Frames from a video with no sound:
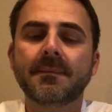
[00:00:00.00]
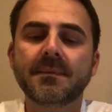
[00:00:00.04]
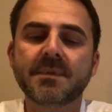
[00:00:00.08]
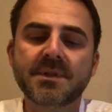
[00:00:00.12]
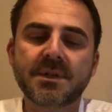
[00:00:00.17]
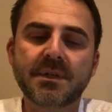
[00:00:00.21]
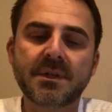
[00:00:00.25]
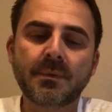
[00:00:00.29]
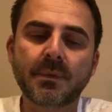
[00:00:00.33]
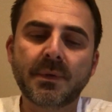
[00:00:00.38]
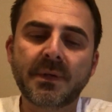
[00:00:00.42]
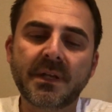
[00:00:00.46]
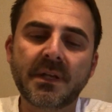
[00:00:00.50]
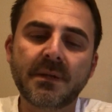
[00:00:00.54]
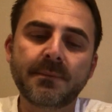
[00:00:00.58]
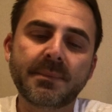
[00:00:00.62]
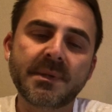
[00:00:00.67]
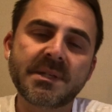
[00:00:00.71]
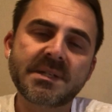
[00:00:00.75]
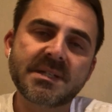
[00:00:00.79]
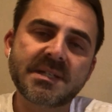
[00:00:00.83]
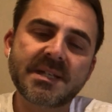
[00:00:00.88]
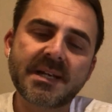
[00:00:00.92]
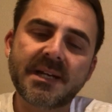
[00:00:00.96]
So you want to get your
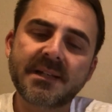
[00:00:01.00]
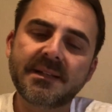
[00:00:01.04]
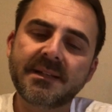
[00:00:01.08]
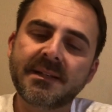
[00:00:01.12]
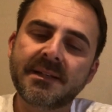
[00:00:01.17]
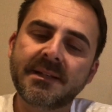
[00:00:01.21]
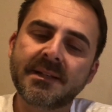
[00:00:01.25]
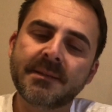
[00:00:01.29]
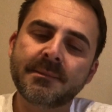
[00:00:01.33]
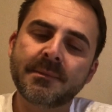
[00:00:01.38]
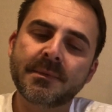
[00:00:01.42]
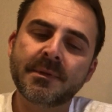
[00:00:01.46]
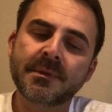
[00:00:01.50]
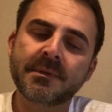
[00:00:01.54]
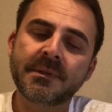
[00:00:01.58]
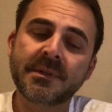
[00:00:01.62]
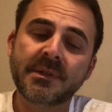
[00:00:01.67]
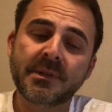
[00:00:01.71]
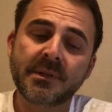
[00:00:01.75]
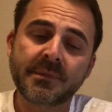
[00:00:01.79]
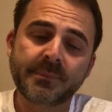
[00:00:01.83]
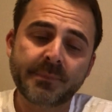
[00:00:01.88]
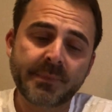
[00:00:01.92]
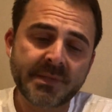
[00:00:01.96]
business ID number,
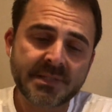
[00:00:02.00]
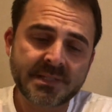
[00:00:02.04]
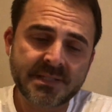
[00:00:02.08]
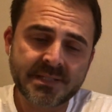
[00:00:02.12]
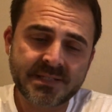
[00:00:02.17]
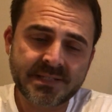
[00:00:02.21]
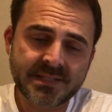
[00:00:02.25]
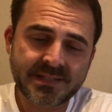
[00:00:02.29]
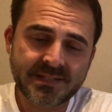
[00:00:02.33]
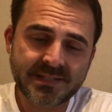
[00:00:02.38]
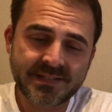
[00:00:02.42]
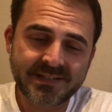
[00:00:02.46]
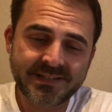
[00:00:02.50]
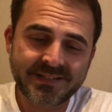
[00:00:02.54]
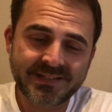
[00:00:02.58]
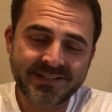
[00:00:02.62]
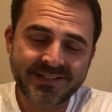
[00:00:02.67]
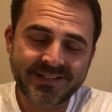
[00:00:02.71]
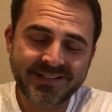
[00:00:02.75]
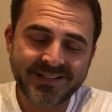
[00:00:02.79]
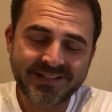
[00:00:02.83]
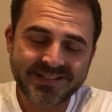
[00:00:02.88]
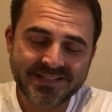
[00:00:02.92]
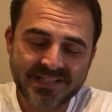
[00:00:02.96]
your business
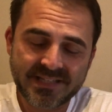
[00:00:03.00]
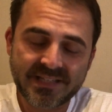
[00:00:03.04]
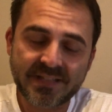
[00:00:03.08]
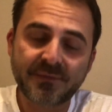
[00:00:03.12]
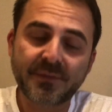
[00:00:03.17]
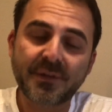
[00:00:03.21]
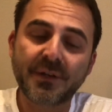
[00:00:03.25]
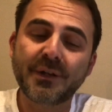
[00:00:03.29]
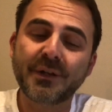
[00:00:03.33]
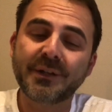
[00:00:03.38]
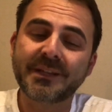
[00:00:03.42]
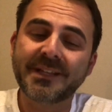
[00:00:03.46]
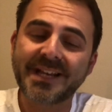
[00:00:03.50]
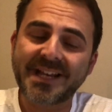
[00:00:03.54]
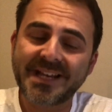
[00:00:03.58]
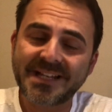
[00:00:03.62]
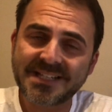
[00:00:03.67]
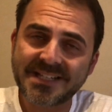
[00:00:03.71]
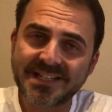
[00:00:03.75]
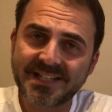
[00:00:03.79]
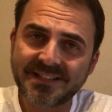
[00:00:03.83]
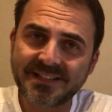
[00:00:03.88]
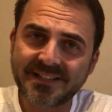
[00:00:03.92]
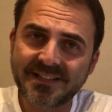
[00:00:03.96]
certificate, your
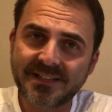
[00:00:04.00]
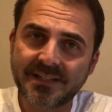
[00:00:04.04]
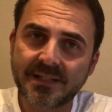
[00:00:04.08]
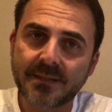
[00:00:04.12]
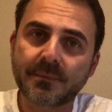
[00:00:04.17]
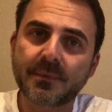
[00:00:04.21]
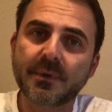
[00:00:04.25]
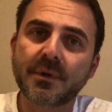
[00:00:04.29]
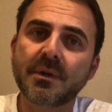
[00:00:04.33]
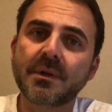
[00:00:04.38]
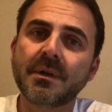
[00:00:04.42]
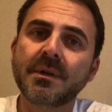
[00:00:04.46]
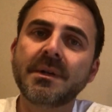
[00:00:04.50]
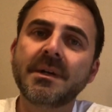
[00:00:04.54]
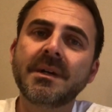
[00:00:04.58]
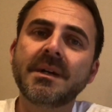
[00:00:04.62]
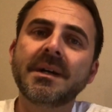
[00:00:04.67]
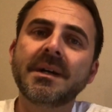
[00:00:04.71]
tax ID number,